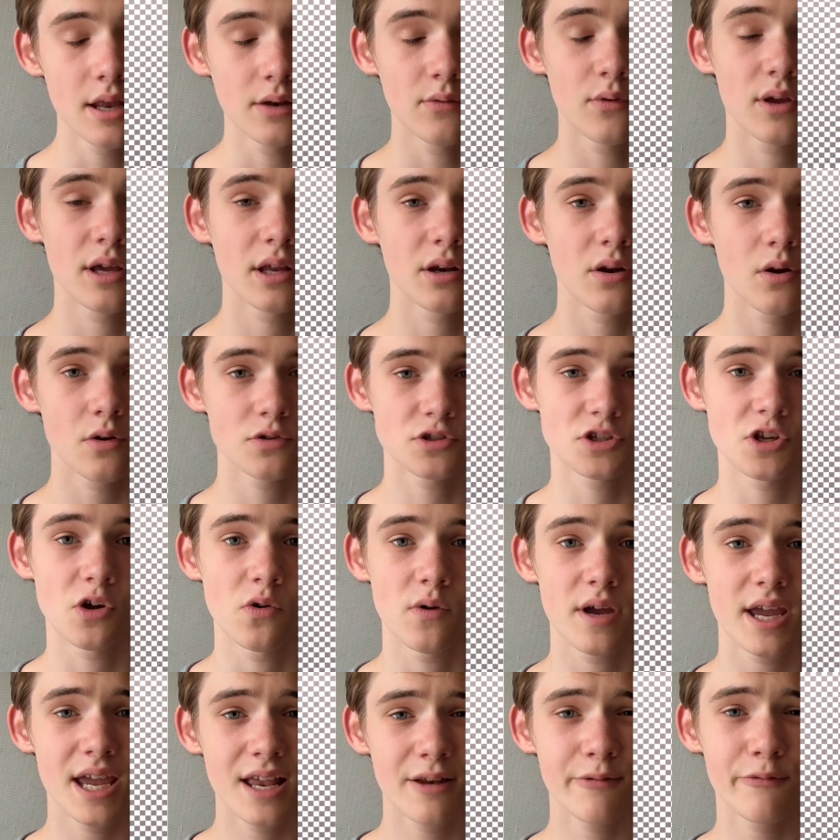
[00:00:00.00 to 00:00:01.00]
You can
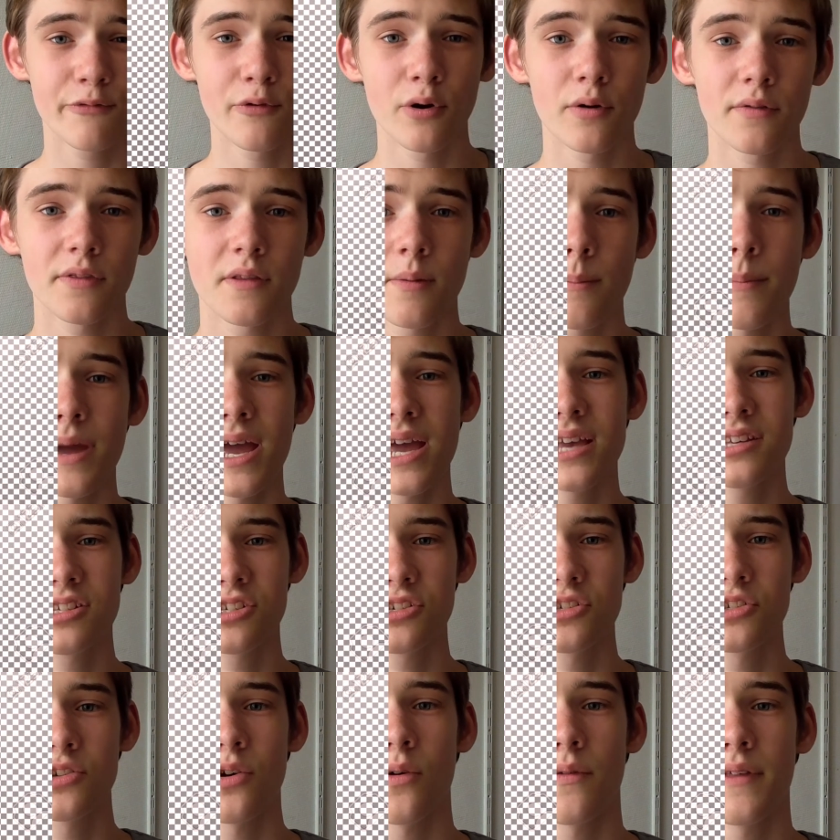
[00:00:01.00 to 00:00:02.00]
also invert the
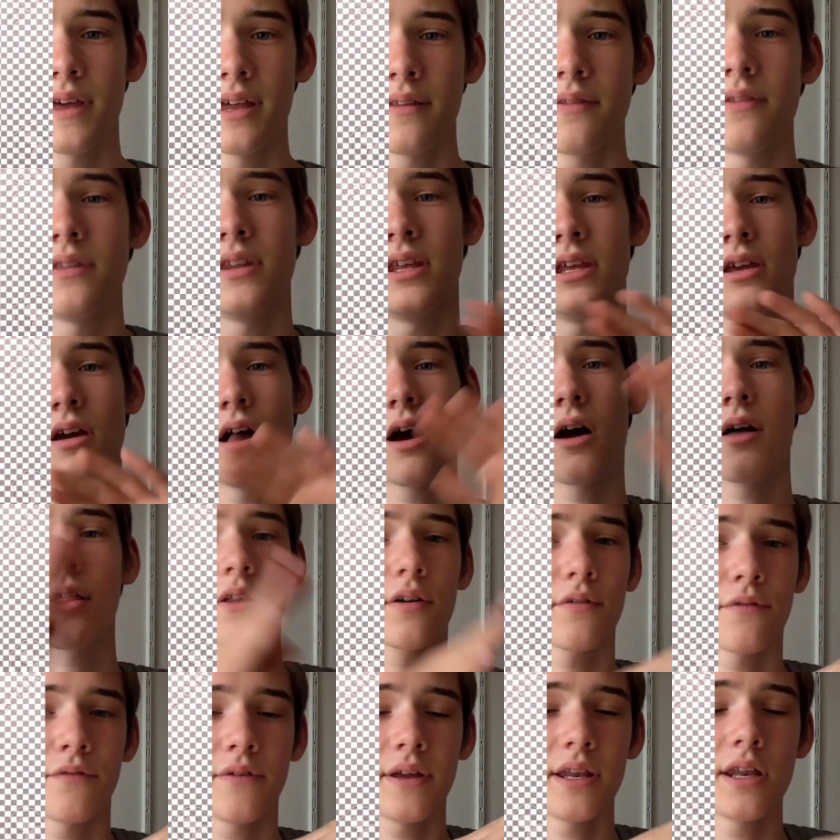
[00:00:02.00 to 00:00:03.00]
mask so that the
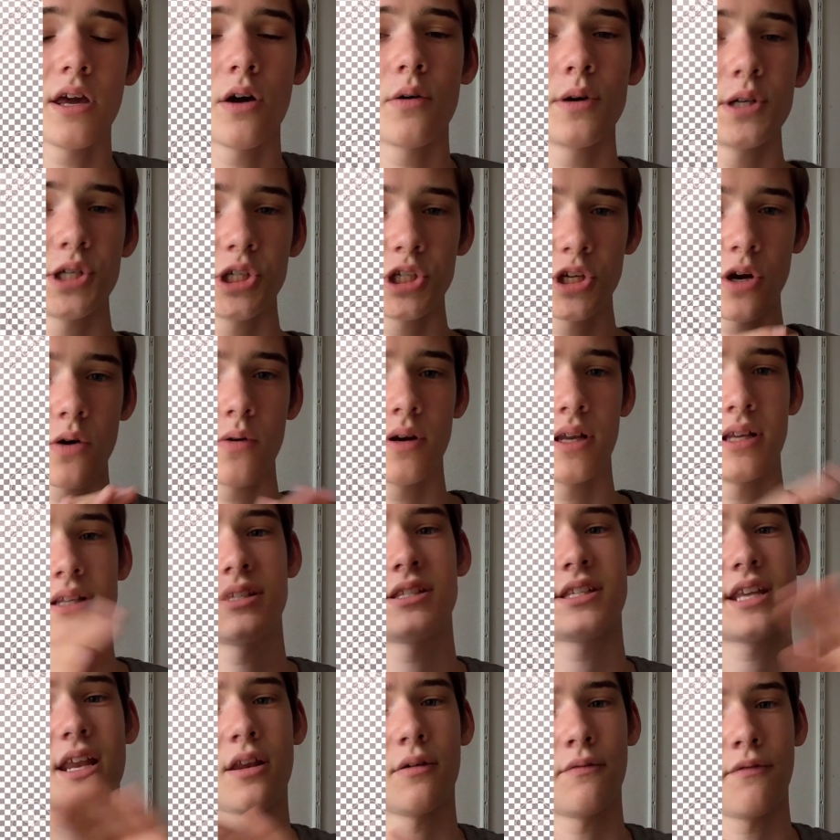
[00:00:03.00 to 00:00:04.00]
other video is shown
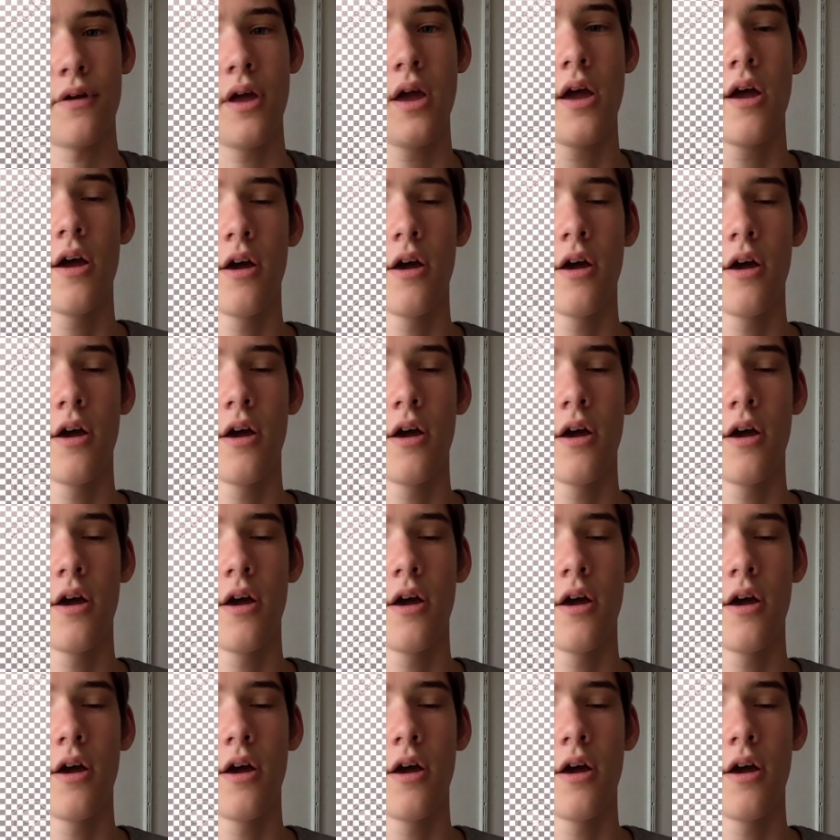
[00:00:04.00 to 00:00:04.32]
instead of